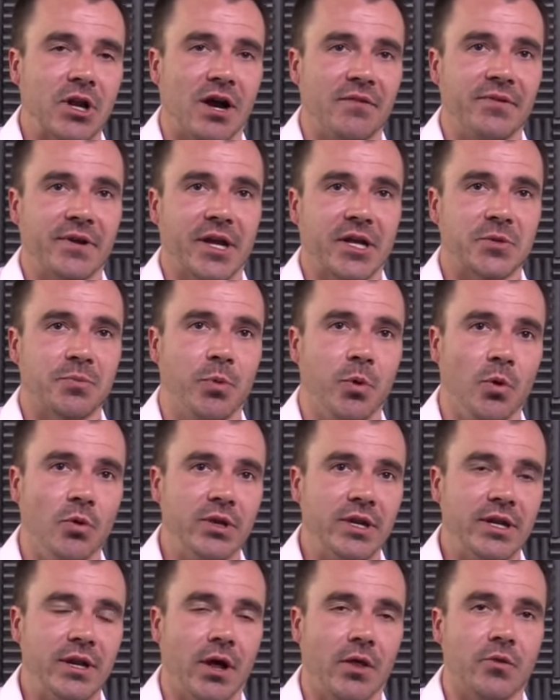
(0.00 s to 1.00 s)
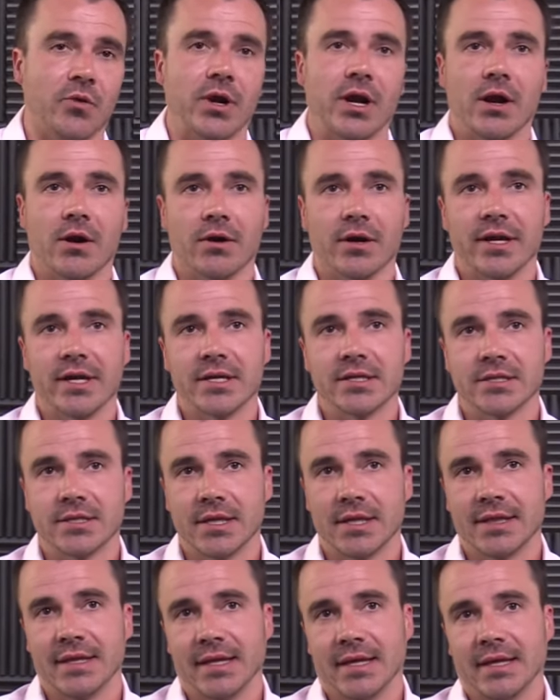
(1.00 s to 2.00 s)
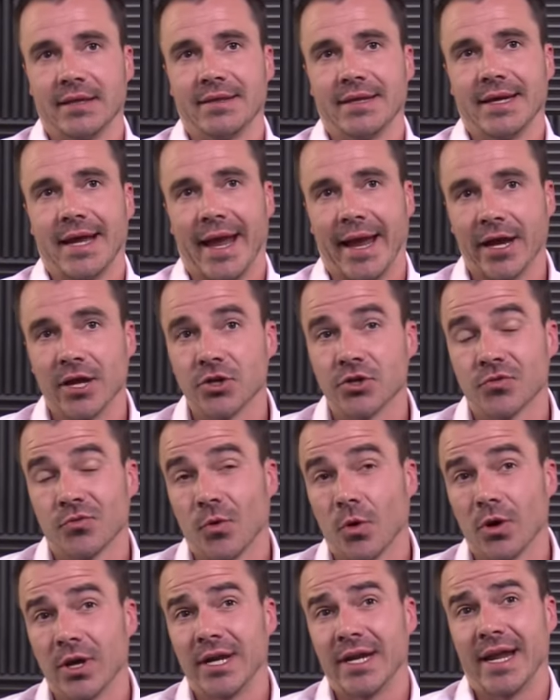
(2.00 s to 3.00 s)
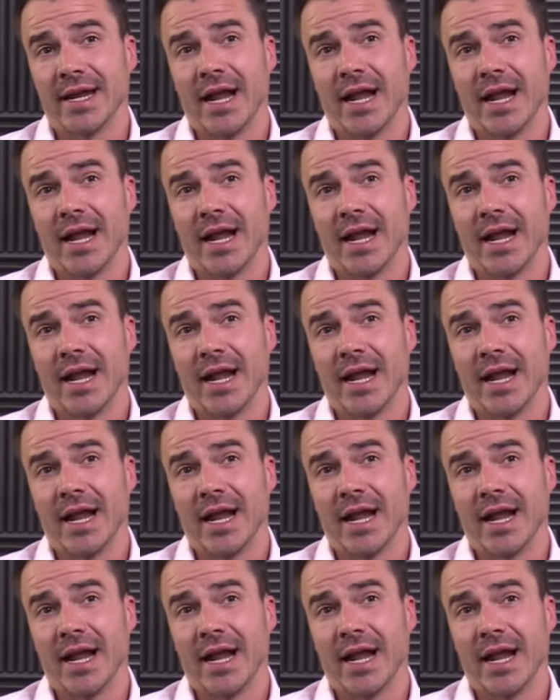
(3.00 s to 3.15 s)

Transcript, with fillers: often gets pulled into other areas. The, the Android and